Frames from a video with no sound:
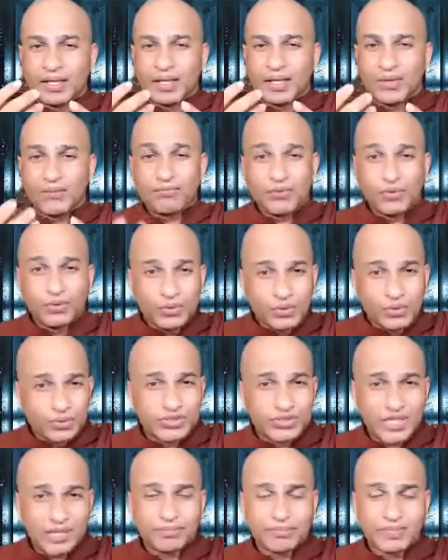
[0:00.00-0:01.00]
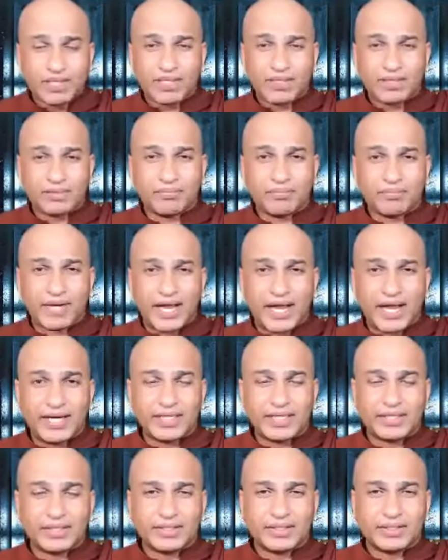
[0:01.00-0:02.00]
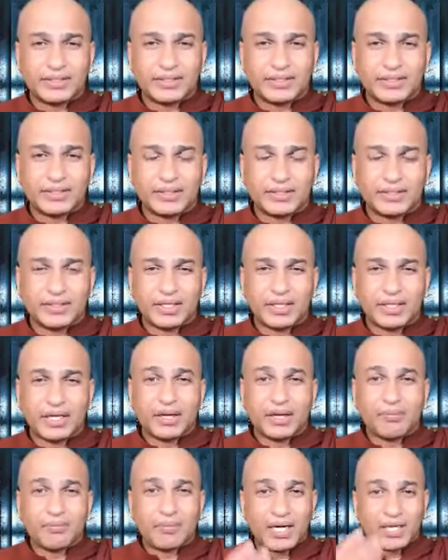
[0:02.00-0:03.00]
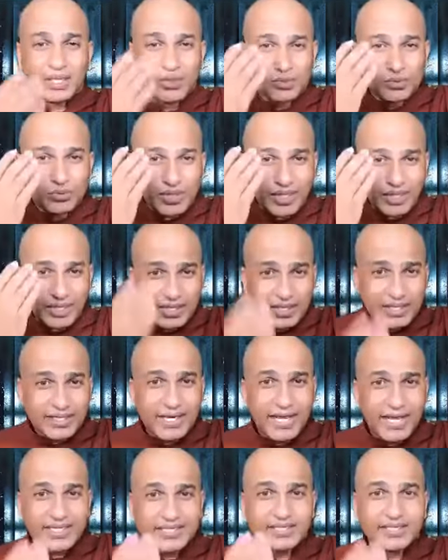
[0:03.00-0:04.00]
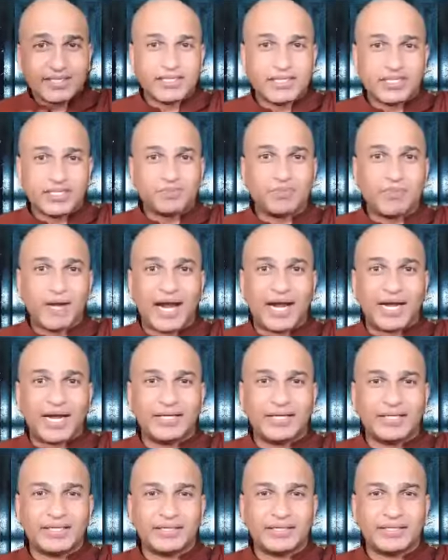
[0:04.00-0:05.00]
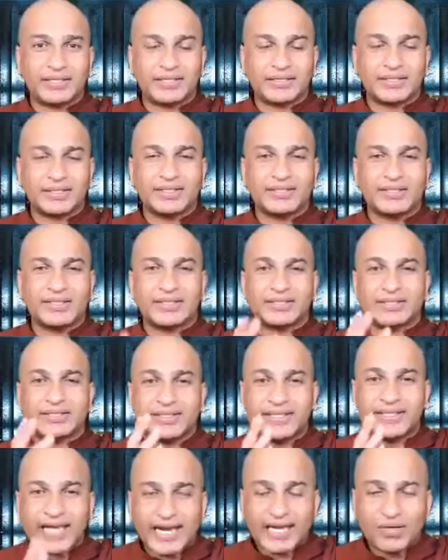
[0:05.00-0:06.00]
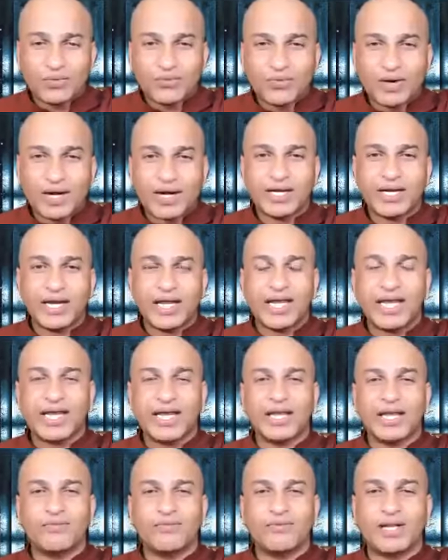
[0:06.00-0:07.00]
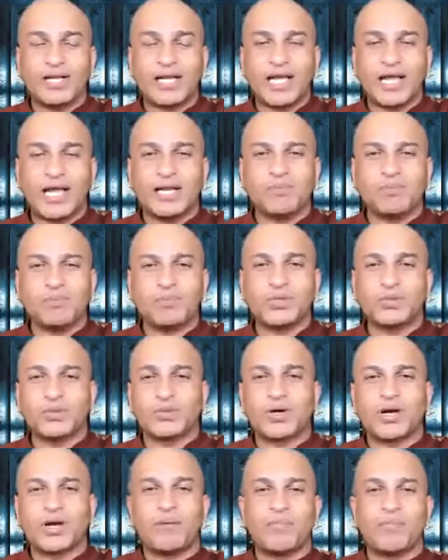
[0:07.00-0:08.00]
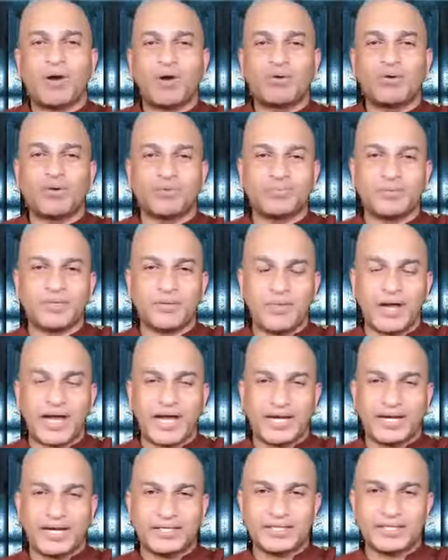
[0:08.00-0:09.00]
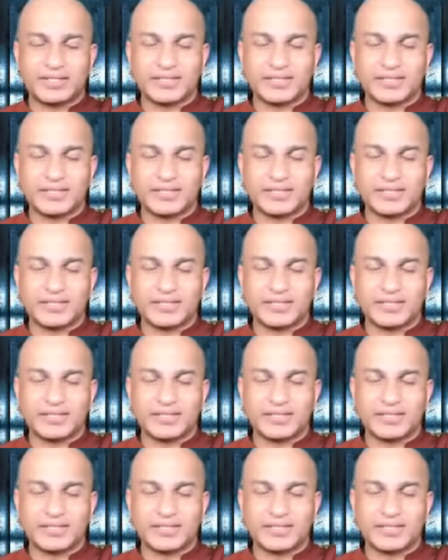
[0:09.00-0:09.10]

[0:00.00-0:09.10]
if you do something bad, but you recognize it is bad, that one day will help you to come out of the bad.